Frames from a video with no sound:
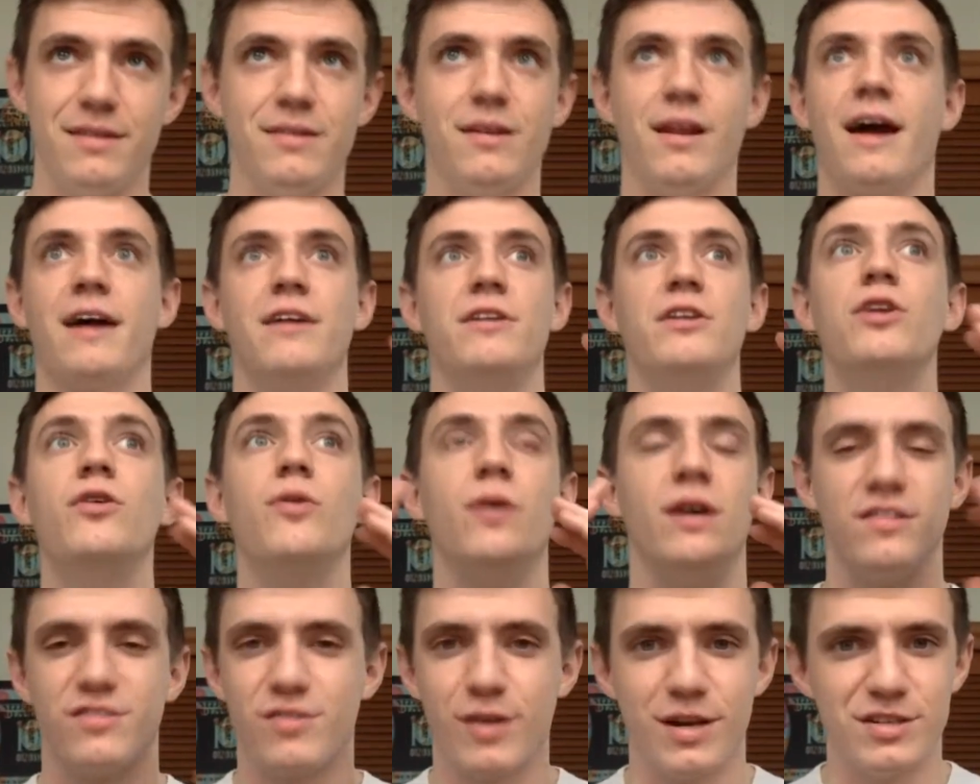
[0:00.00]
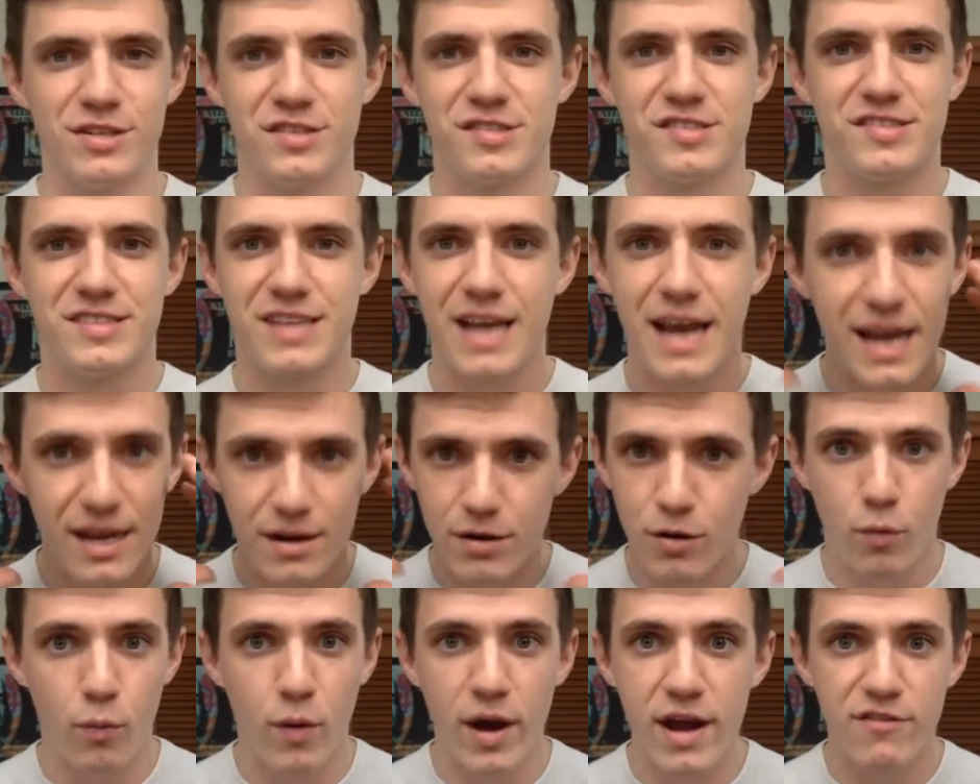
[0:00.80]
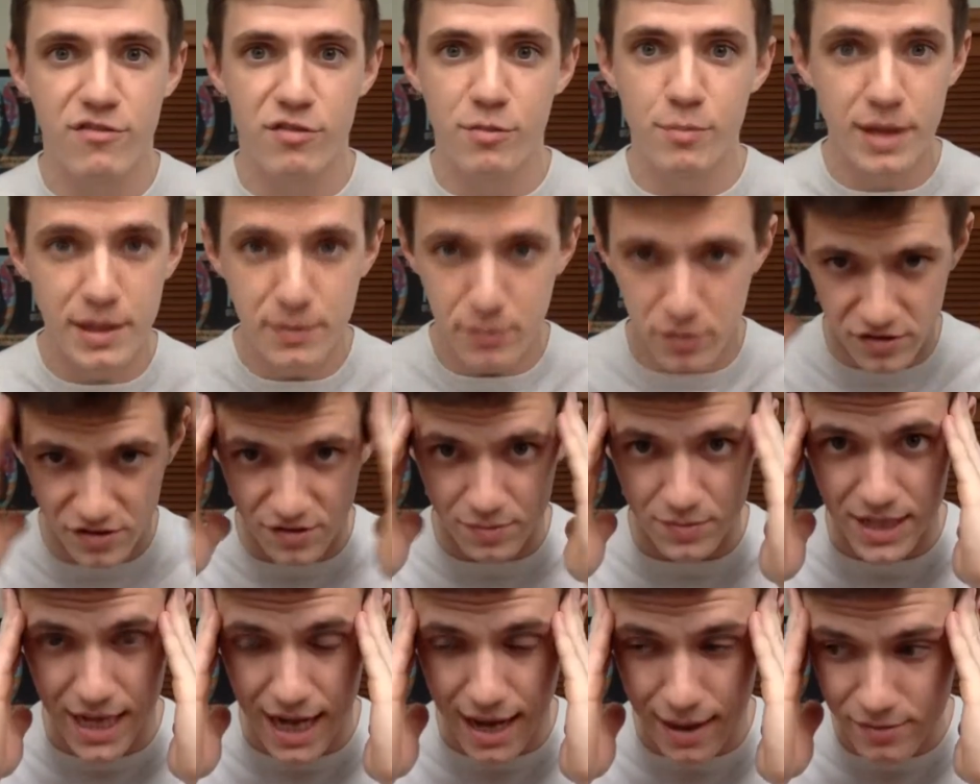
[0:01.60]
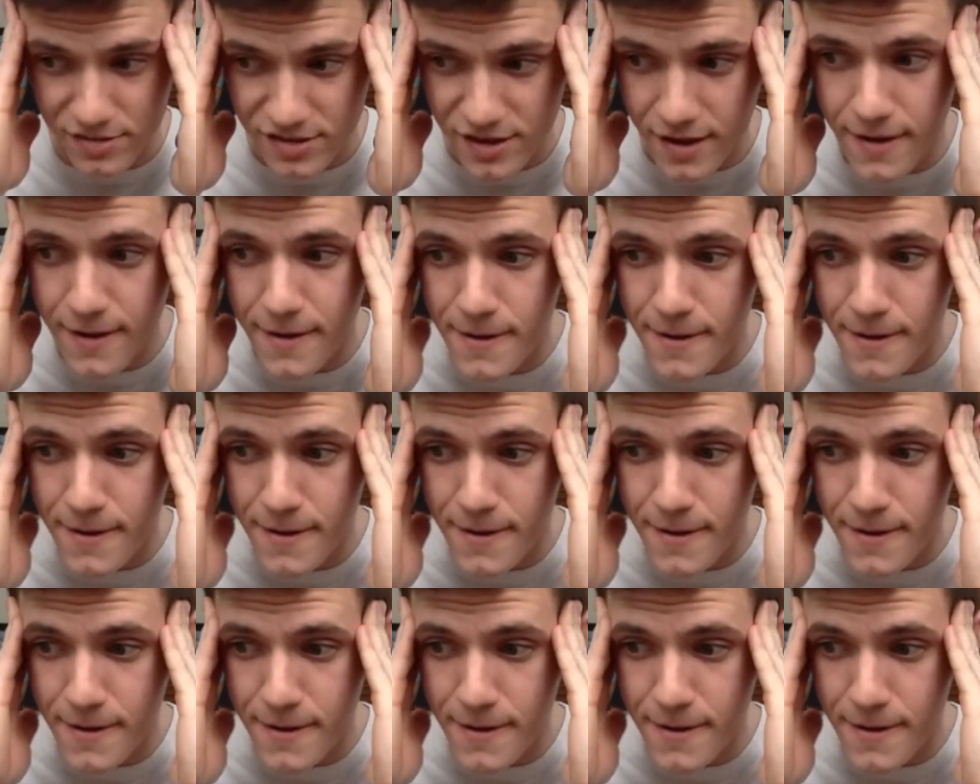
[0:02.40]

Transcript: I knew it, so I just stayed away from people sometimes.